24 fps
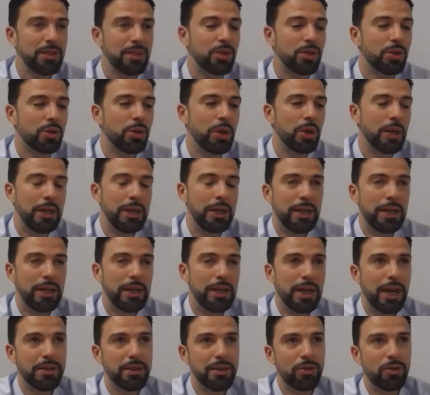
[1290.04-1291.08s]
So
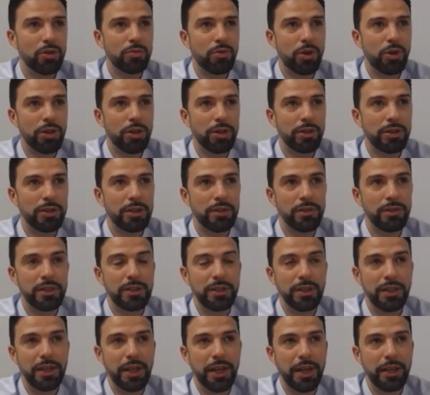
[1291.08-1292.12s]
I think those
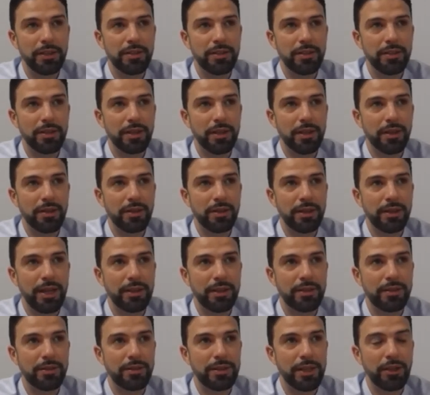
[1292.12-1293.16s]
productivity gains
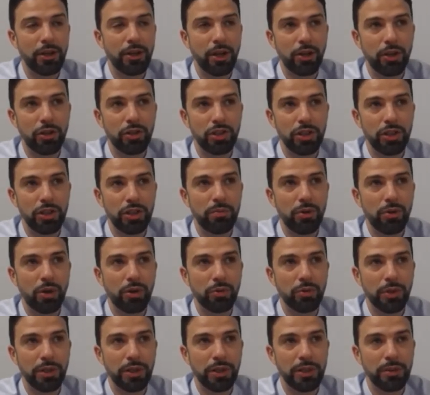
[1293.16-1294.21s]
that technology
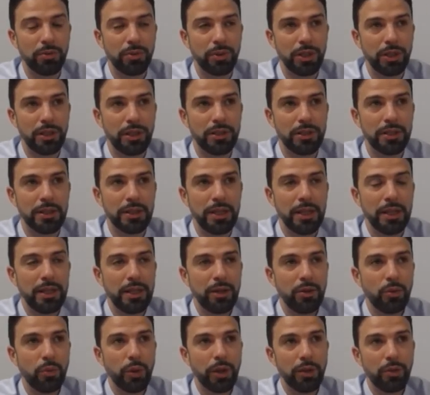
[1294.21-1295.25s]
brought with it
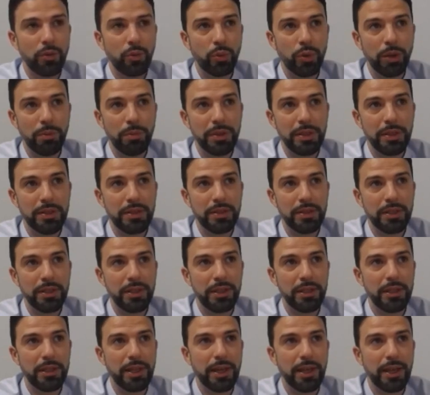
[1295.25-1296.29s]
will be
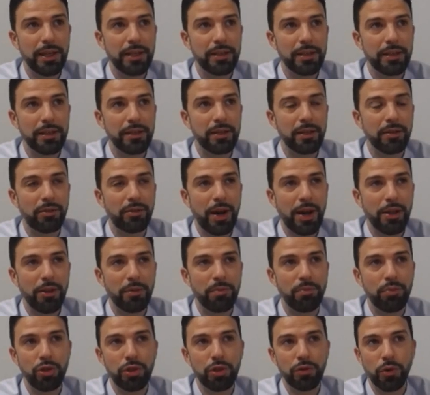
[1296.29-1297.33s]
sticky and
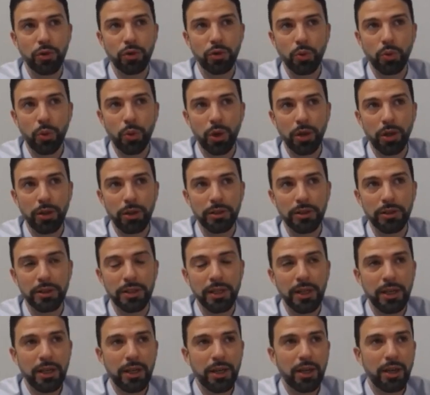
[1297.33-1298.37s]
rather push for a world
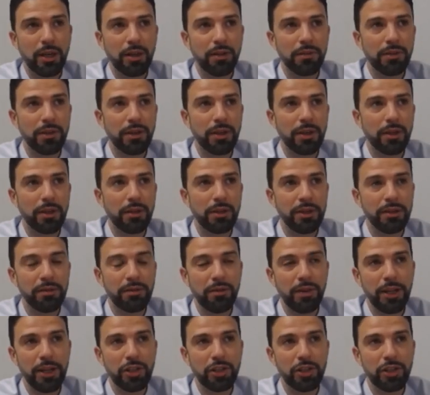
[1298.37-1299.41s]
of
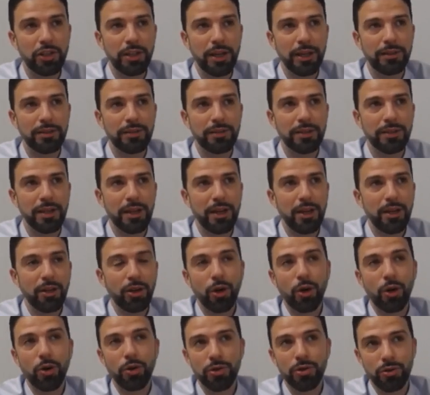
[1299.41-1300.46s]
inflation at
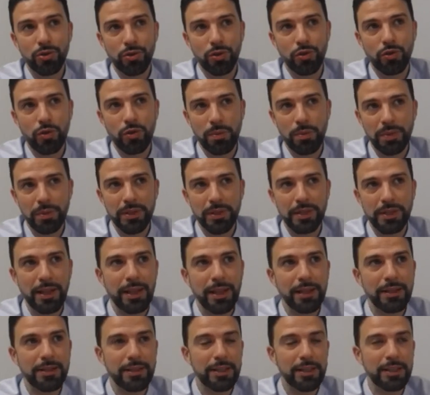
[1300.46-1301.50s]
closer to 3%
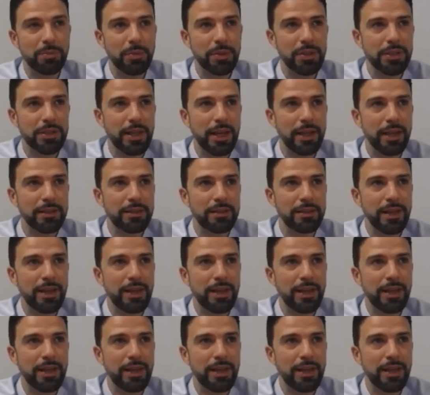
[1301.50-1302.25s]
than 6%.